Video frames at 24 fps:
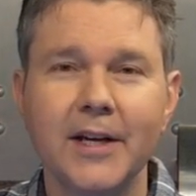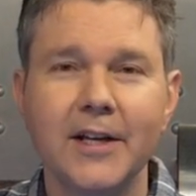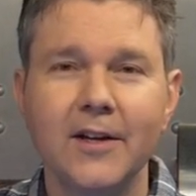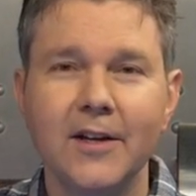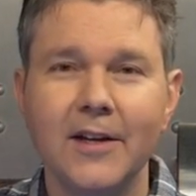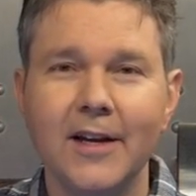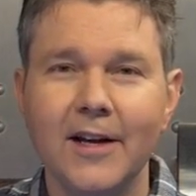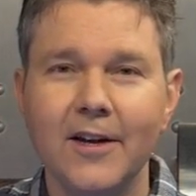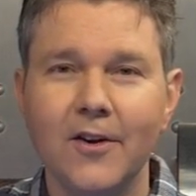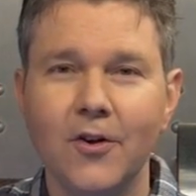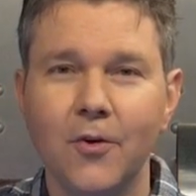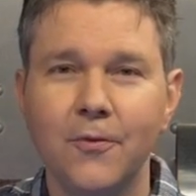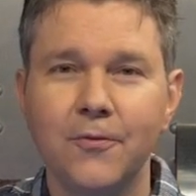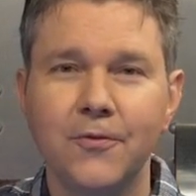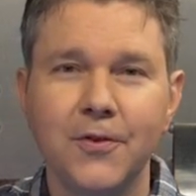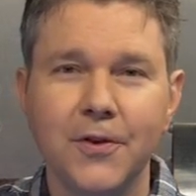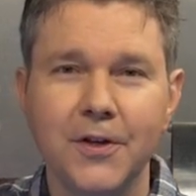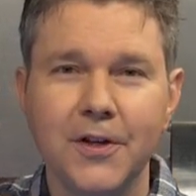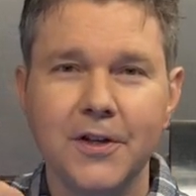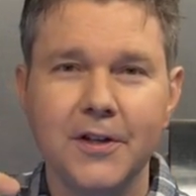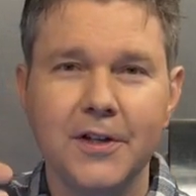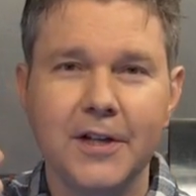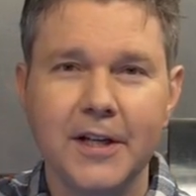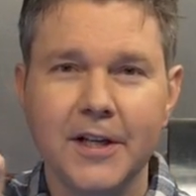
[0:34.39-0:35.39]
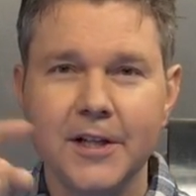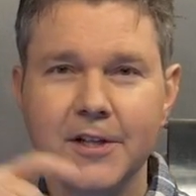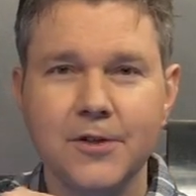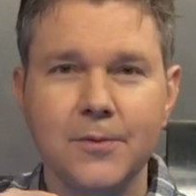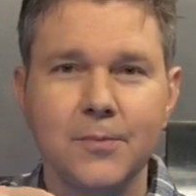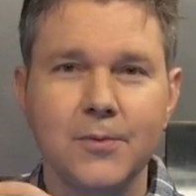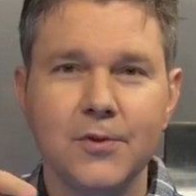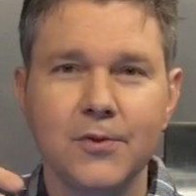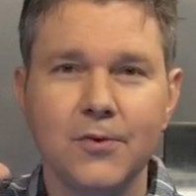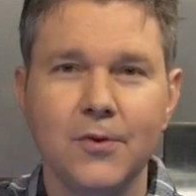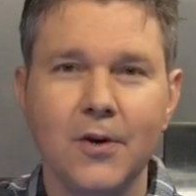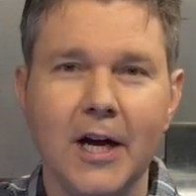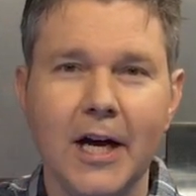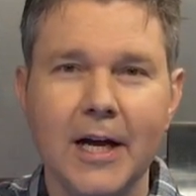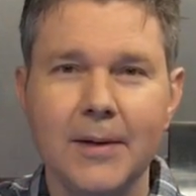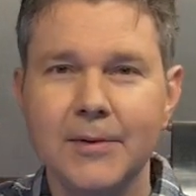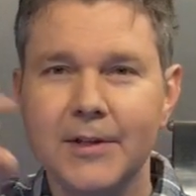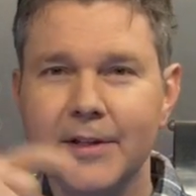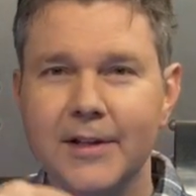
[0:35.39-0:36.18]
and hopefully you're hitting subscribe